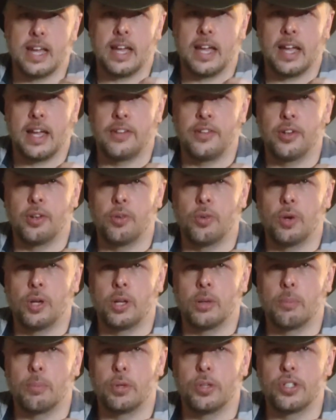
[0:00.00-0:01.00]
I don't
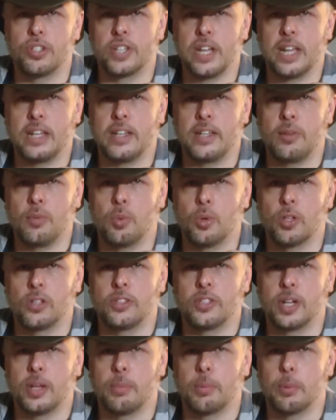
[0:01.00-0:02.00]
want to push any one
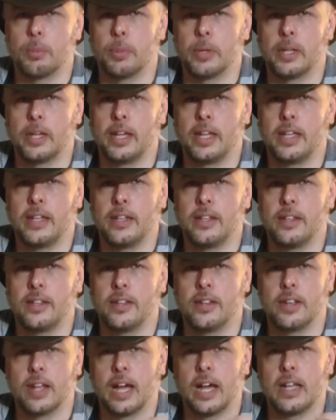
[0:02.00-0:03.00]
type of blade.
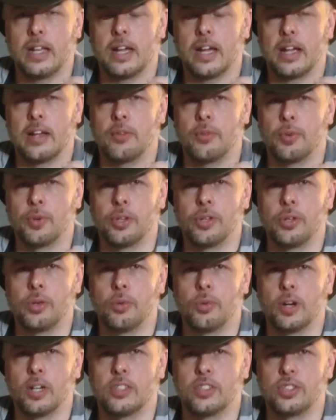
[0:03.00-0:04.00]
I really
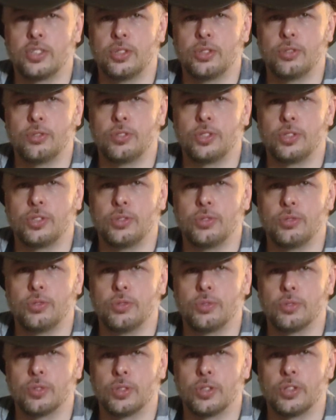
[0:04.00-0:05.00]
want you
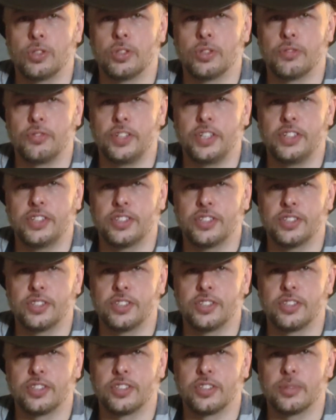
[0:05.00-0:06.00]
to learn the
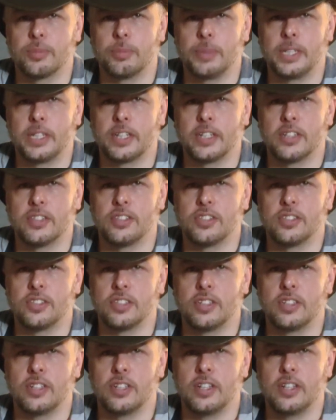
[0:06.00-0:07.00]
features, because
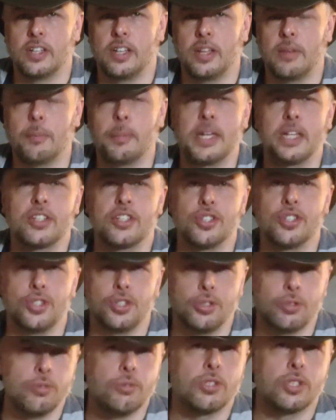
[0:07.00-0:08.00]
it makes
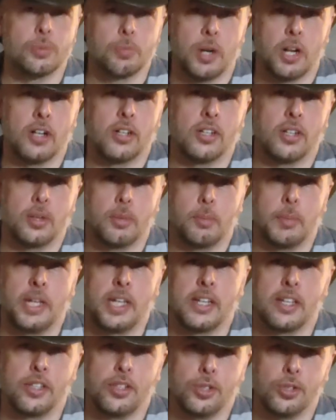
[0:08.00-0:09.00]
you smarter in
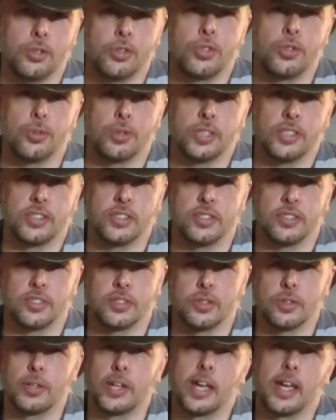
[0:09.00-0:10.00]
making your choices,
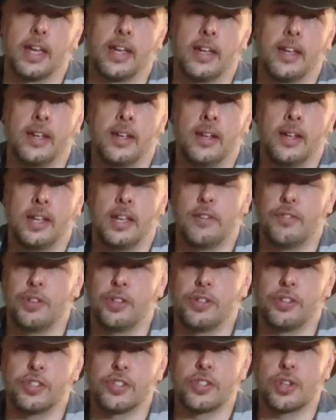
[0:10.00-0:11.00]
okay? If
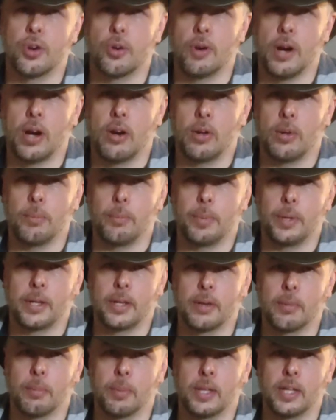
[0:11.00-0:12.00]
you just go out and
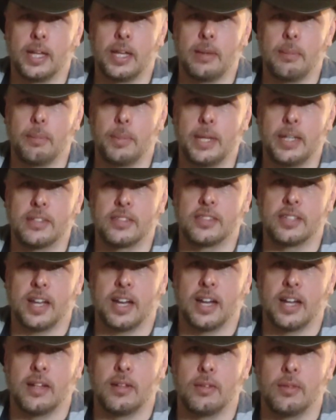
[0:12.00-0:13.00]
pick a blade based
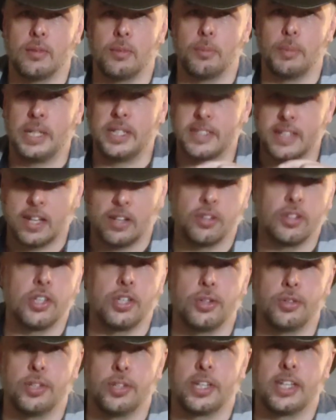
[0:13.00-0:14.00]
on me telling
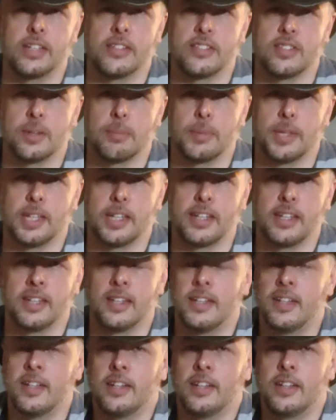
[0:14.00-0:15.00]
you to get something,
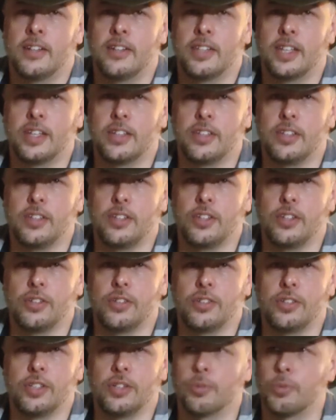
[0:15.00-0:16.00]
then
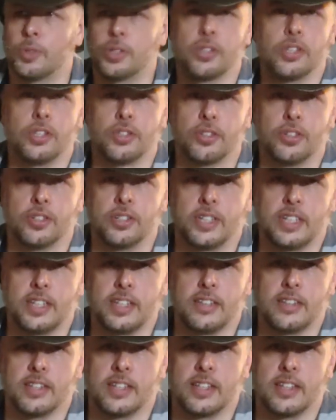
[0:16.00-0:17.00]
you didn't really learn
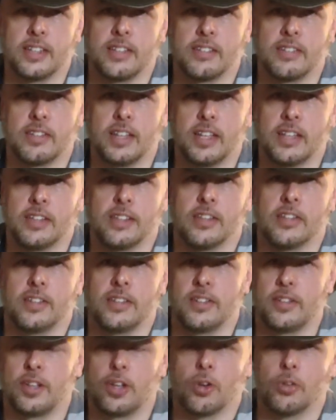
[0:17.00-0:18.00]
anything. And
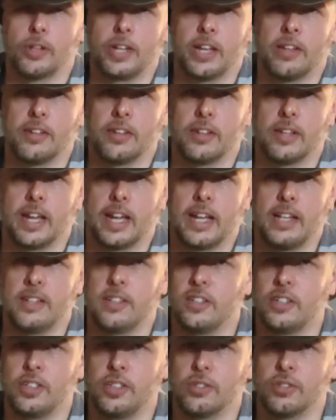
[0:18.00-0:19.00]
go down the
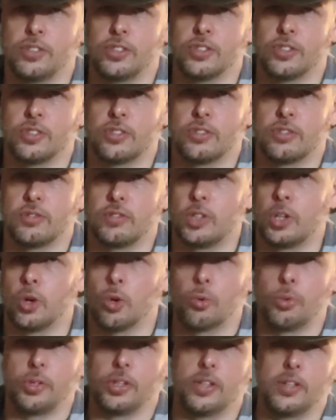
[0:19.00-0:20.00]
line, you'll just
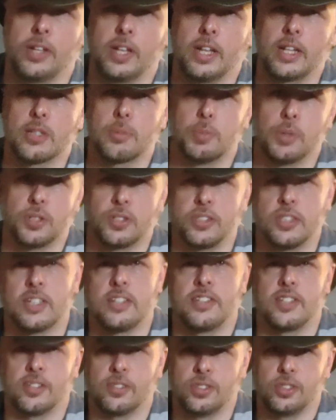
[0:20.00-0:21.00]
go with the next person
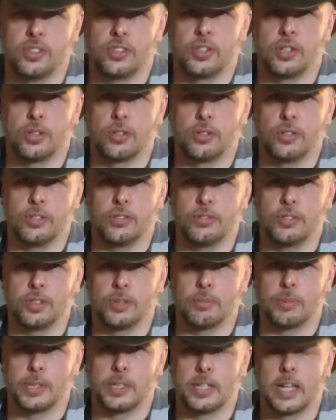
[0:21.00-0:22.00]
that tells you to go do
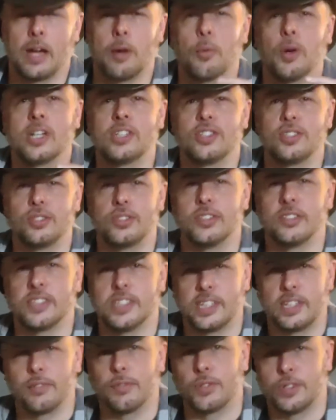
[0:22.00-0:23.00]
something. I want you to
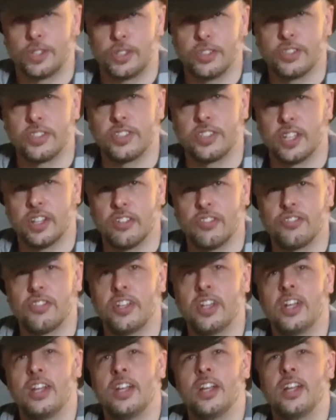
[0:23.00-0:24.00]
think for yourself.
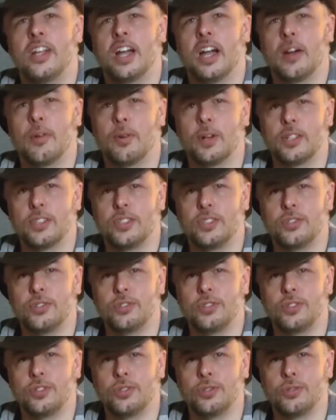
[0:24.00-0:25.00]
I want you
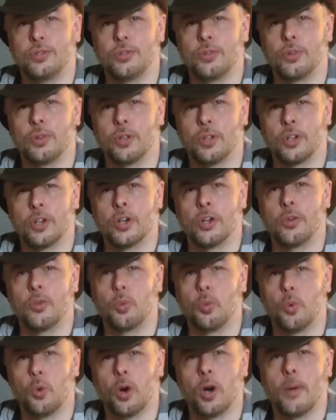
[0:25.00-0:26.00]
to
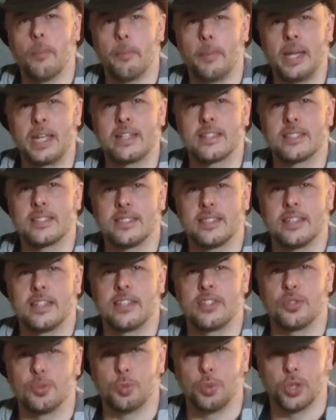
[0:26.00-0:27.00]
learn what makes
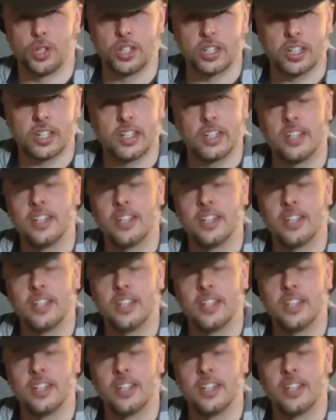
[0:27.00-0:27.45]
things work,